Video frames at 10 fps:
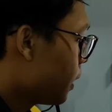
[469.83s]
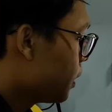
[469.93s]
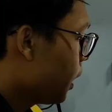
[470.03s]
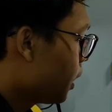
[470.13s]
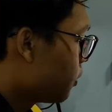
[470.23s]

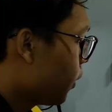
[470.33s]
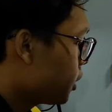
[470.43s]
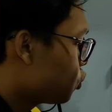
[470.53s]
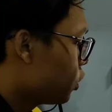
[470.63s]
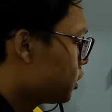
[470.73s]
There are a red
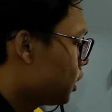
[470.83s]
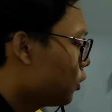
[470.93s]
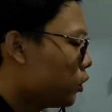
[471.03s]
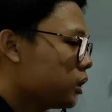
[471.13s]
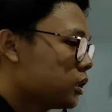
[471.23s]
switch here.
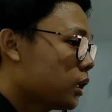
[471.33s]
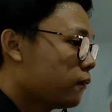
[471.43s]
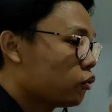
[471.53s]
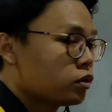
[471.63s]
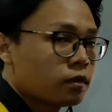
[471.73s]
We just have
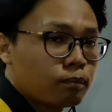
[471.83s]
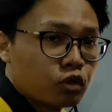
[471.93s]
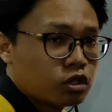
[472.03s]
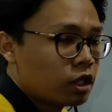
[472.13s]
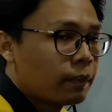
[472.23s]
to
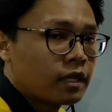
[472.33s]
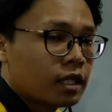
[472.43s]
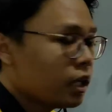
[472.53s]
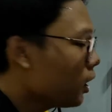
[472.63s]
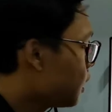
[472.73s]
push the
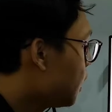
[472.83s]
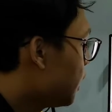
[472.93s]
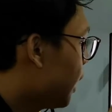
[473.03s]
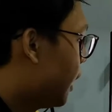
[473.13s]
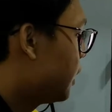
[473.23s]
button,
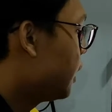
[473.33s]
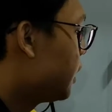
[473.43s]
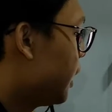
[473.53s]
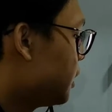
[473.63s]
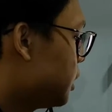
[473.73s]
and then
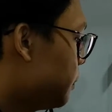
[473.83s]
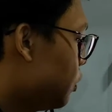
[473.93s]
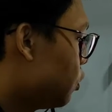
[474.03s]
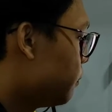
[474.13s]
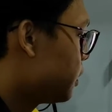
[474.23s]
the
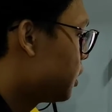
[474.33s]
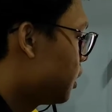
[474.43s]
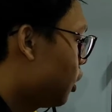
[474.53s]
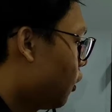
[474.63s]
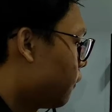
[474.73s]
ACB will be
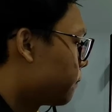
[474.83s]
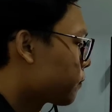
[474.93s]
turned off.